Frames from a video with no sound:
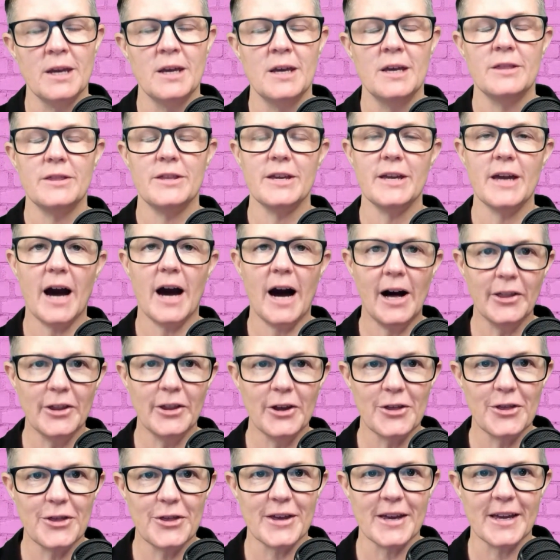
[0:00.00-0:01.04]
The other
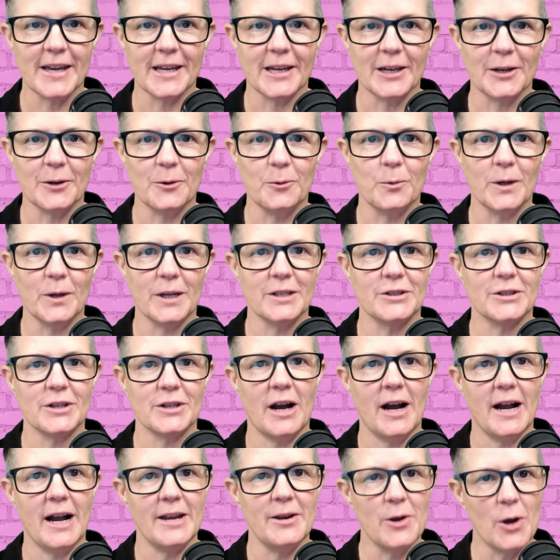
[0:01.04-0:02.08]
thing, which
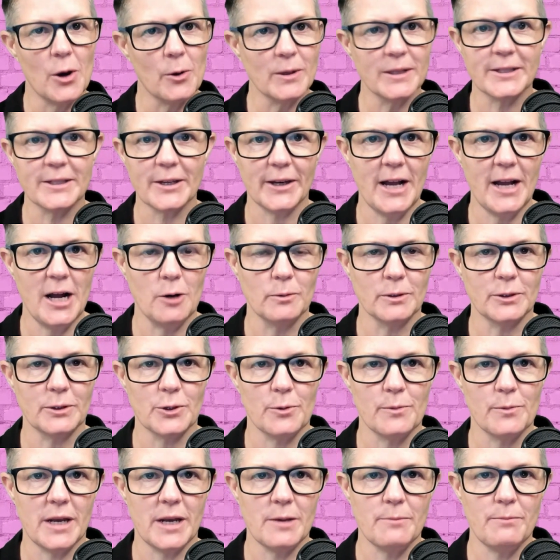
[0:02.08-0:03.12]
I know is going to help so
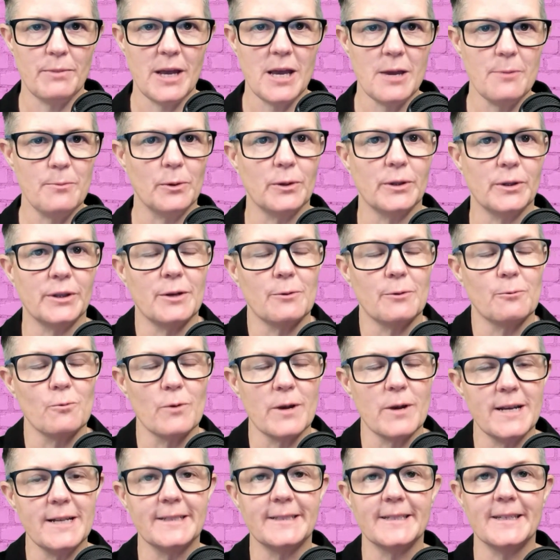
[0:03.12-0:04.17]
many people, and the
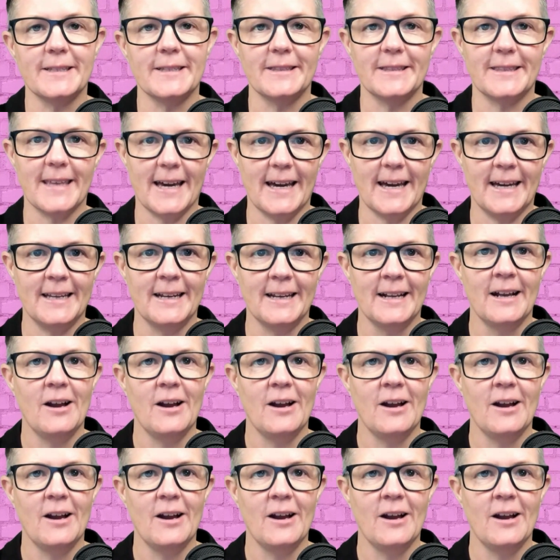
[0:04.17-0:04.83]
reason that